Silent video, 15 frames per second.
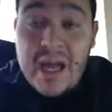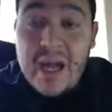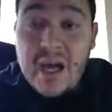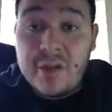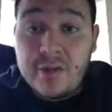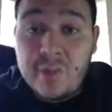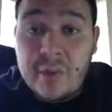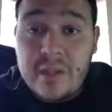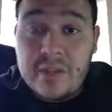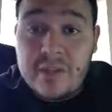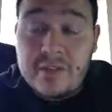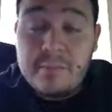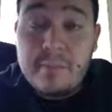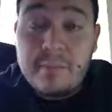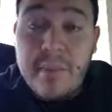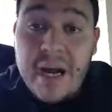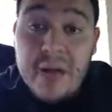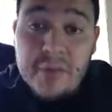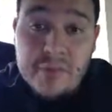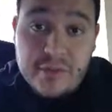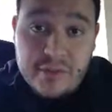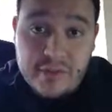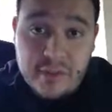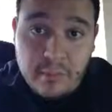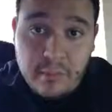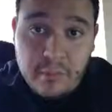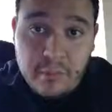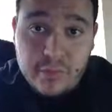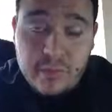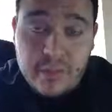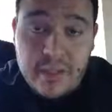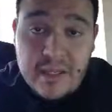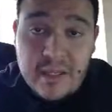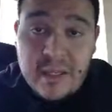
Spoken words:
as well as Bowser symbols.